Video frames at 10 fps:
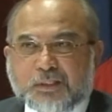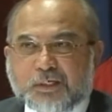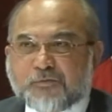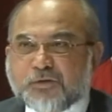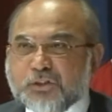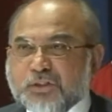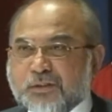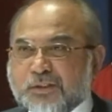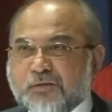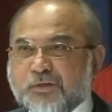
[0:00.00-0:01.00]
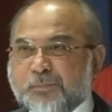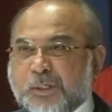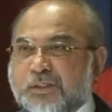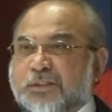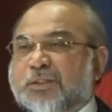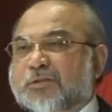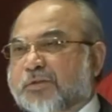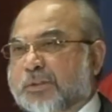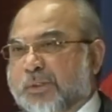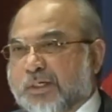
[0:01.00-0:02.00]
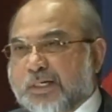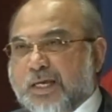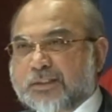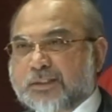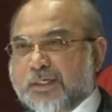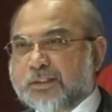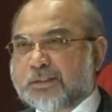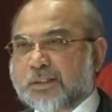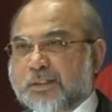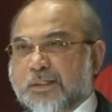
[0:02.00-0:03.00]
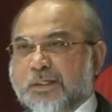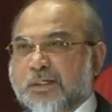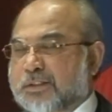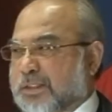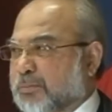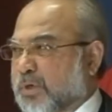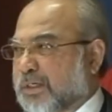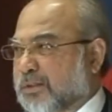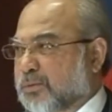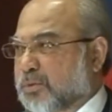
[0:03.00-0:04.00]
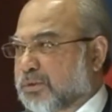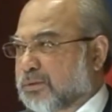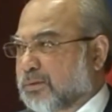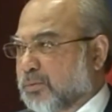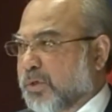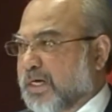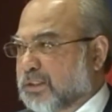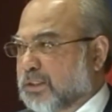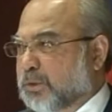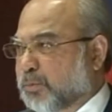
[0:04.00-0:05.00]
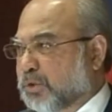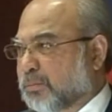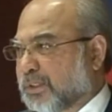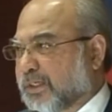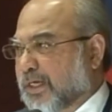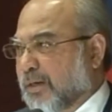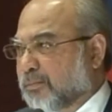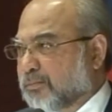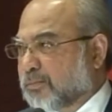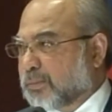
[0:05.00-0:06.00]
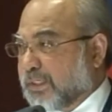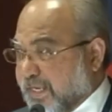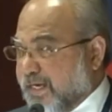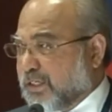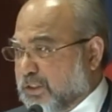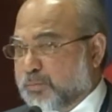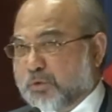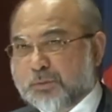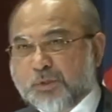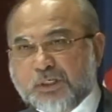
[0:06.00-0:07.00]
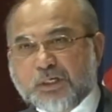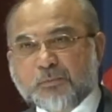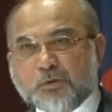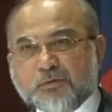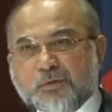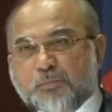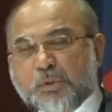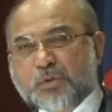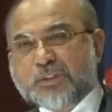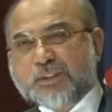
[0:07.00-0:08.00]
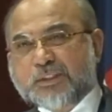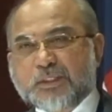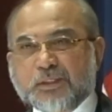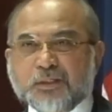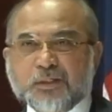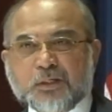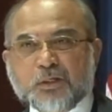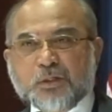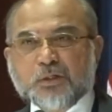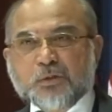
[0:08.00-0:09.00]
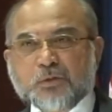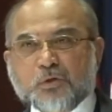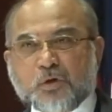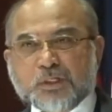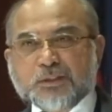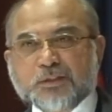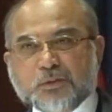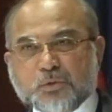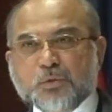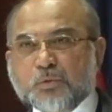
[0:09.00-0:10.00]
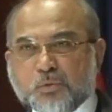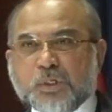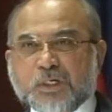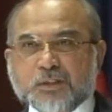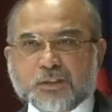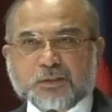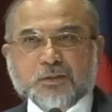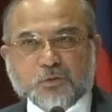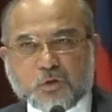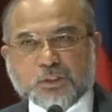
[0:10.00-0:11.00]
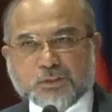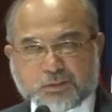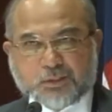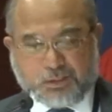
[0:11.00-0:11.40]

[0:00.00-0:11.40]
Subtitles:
the definition given by Nielsen for the middle class is someone who has a disposable income, a daily disposable income of between $16 to $100.